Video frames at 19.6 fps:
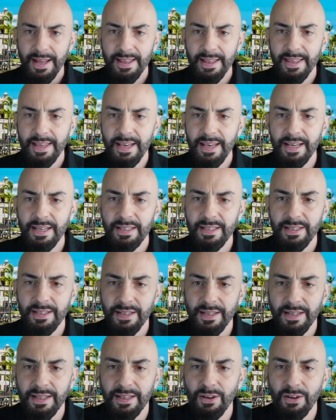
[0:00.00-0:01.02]

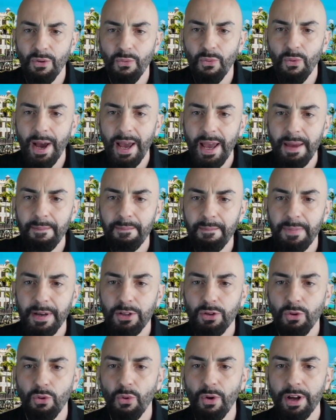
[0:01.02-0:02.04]
The way
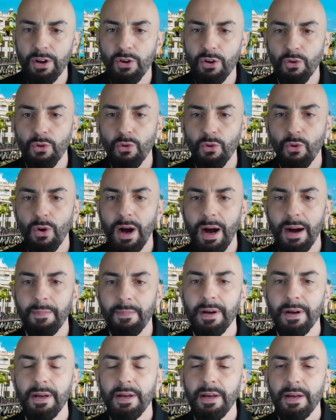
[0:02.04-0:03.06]
Bitcoin grew
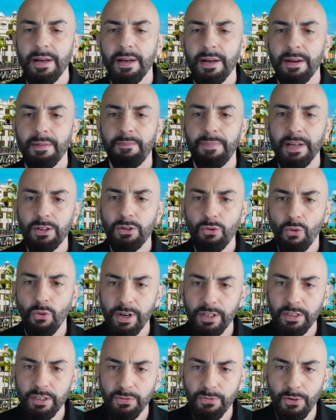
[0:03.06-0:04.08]
up,
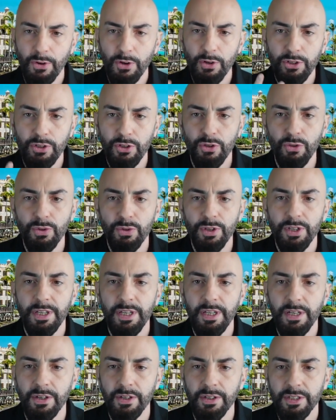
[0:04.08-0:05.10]
Bitcoin's first 2
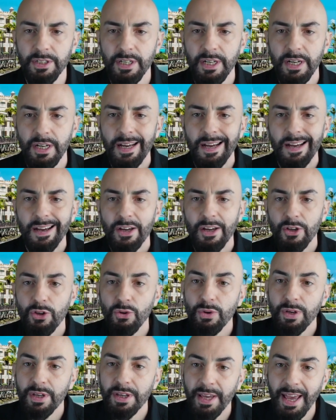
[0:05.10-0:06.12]
years,
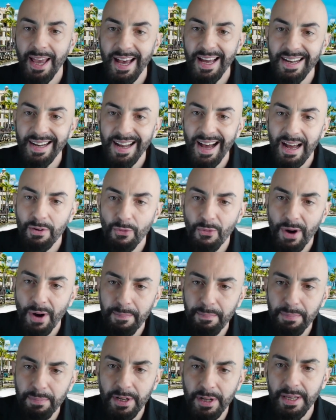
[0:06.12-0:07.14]
you cannot
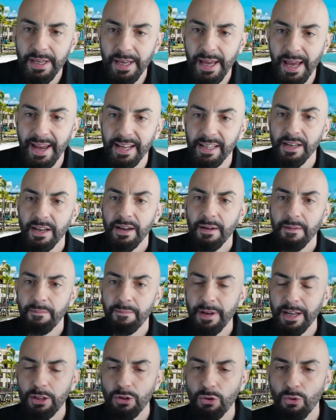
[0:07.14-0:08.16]
replicate
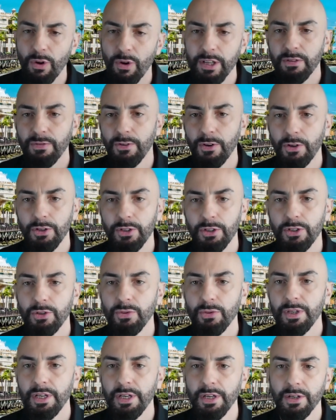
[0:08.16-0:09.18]
Bitcoin's first
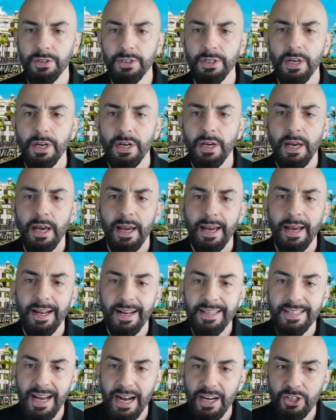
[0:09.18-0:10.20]
2 years. It
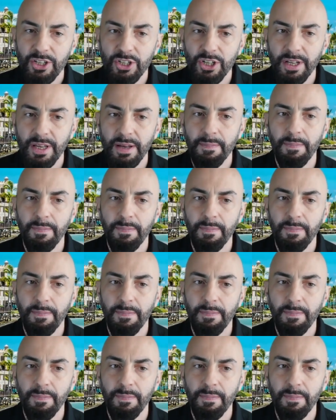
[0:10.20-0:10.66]
is actually